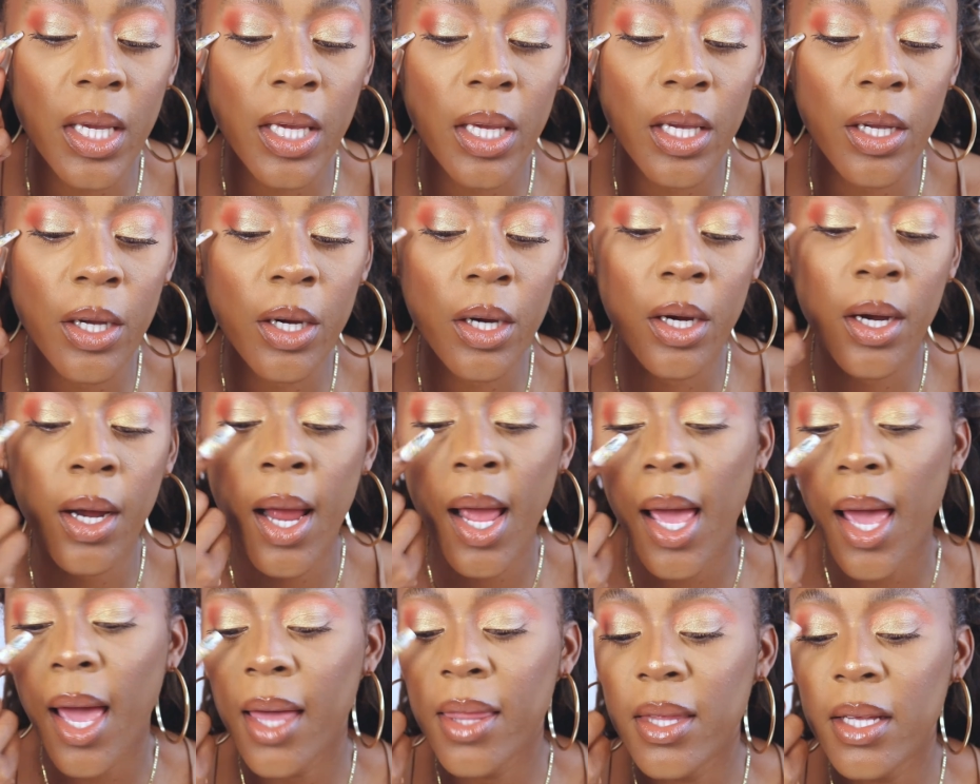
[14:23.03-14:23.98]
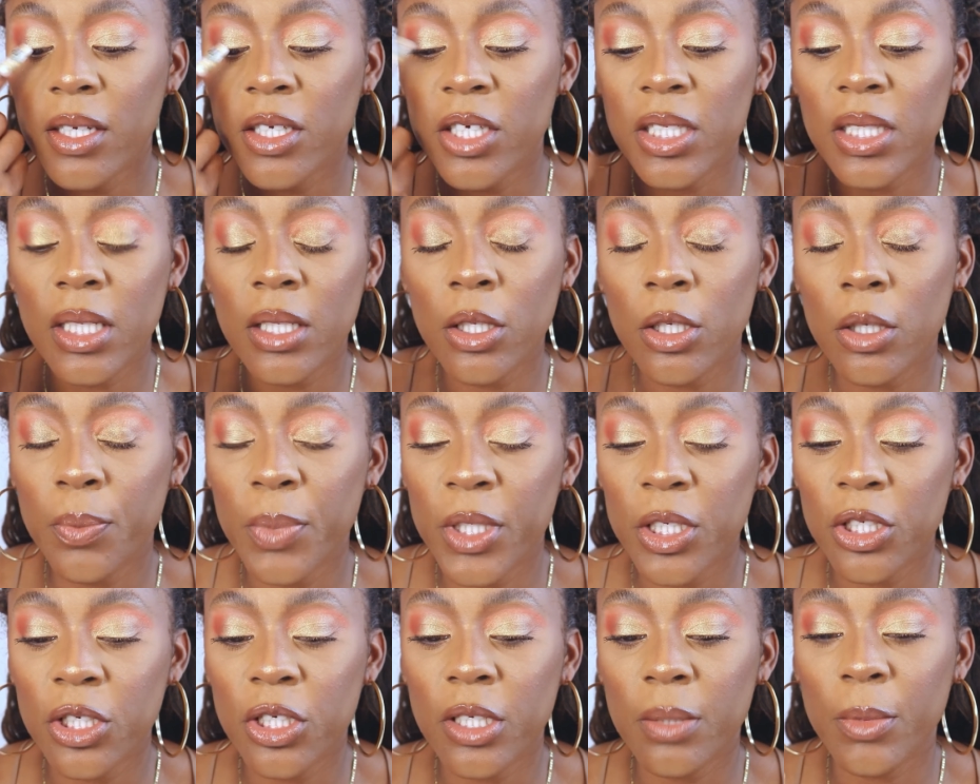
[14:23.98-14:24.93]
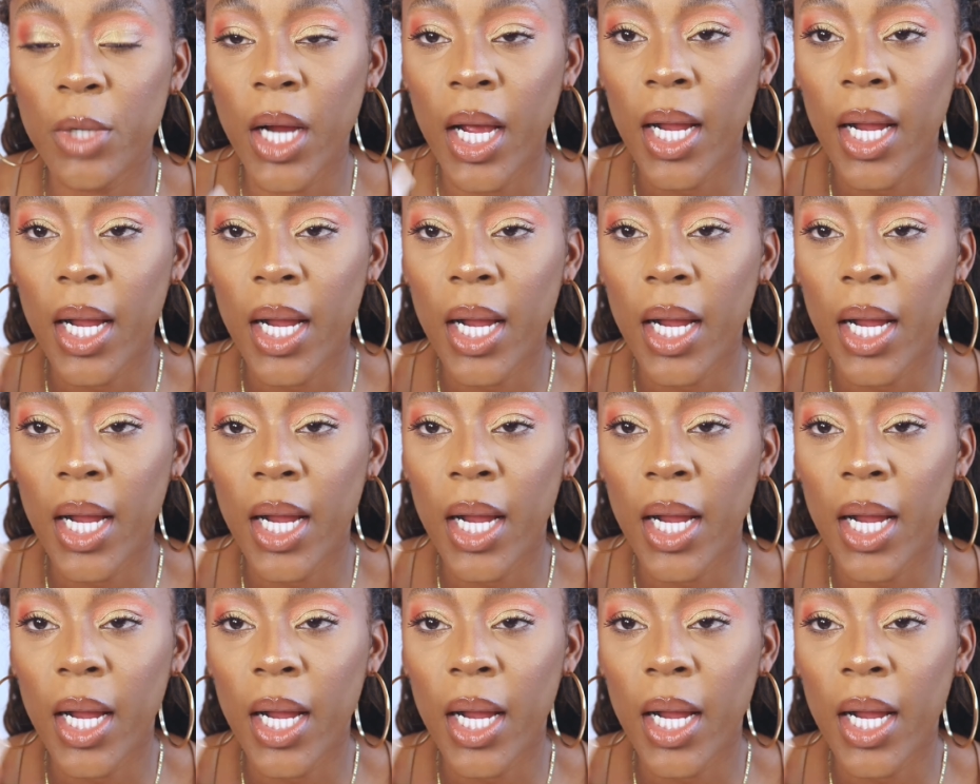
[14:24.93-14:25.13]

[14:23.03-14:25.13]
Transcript: here, and then just a little bit of shimmer.